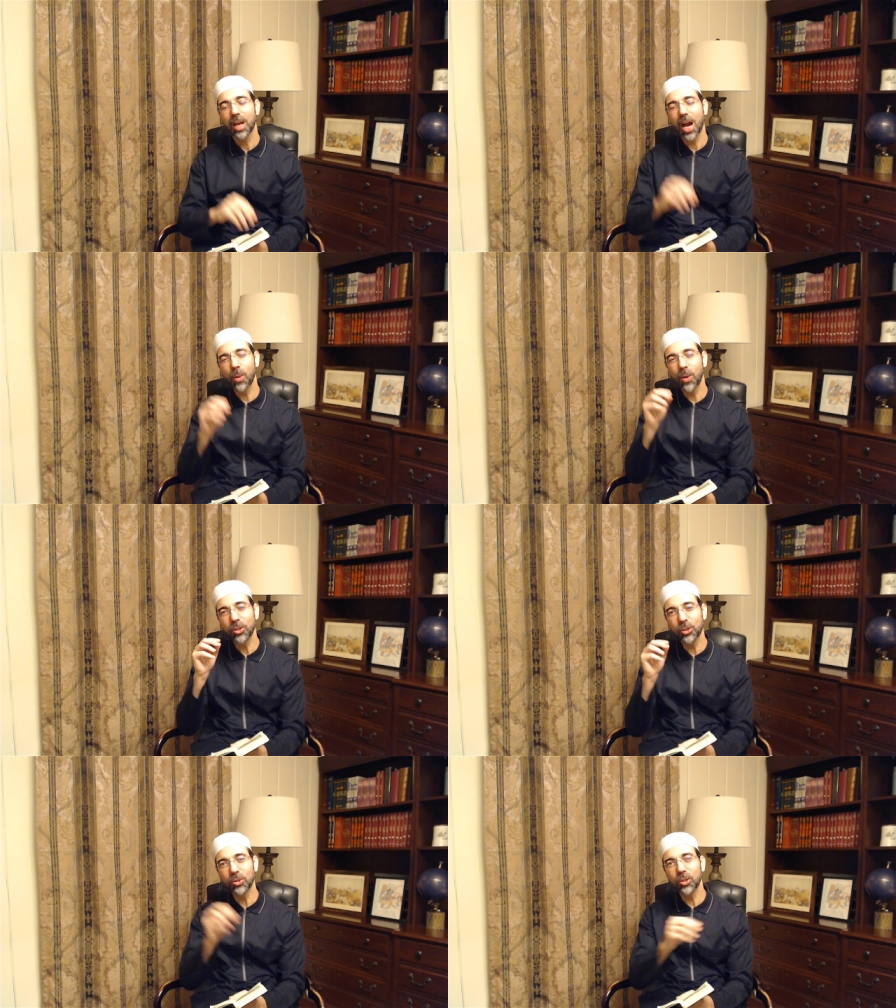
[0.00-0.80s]
I
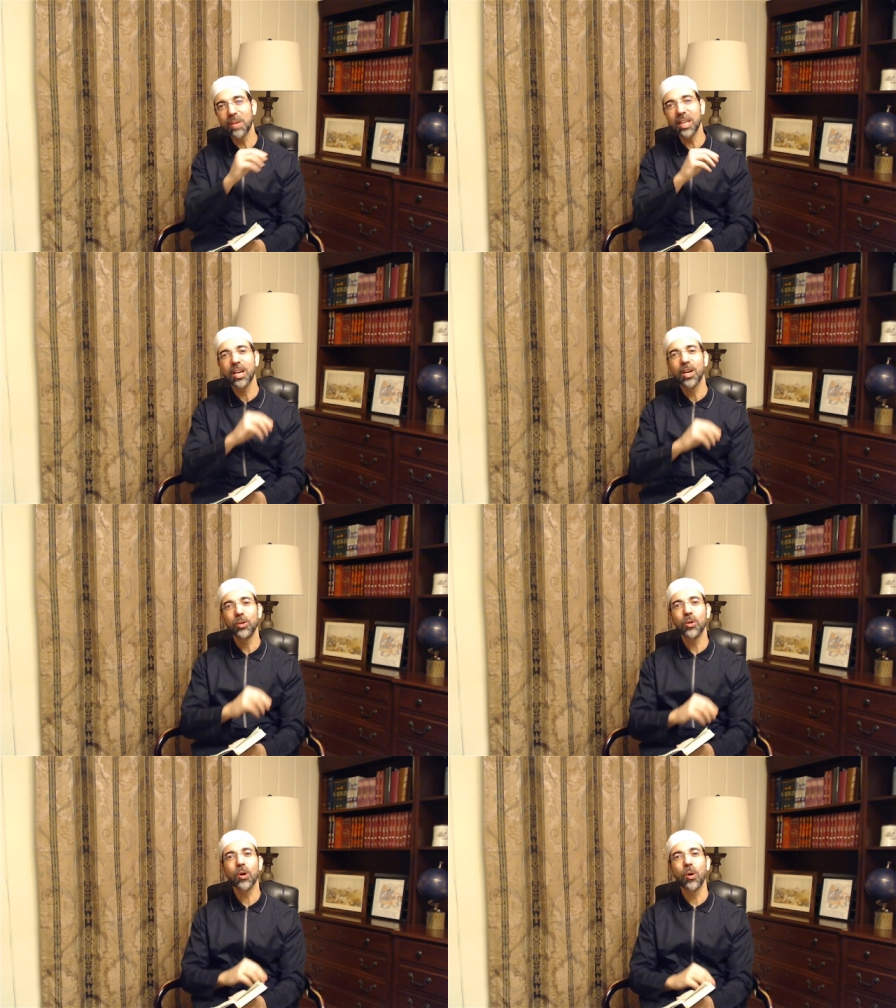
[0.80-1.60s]
want you to make
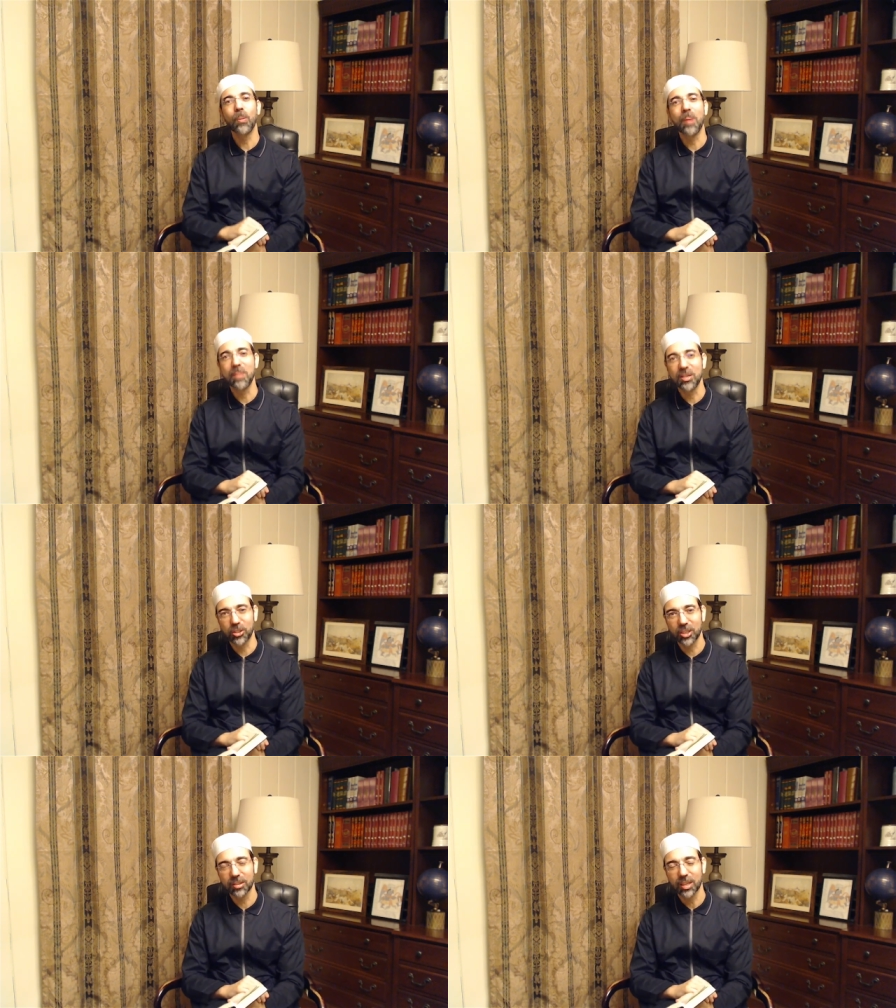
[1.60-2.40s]
your home a
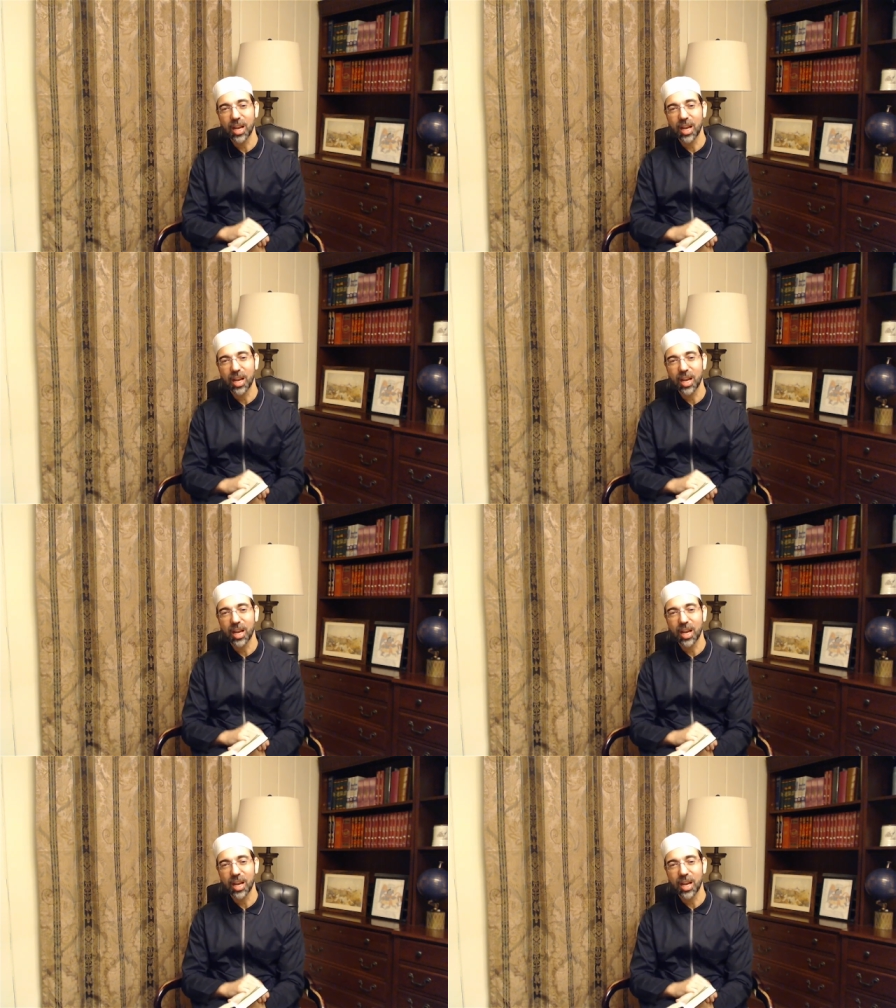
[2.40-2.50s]
masjid.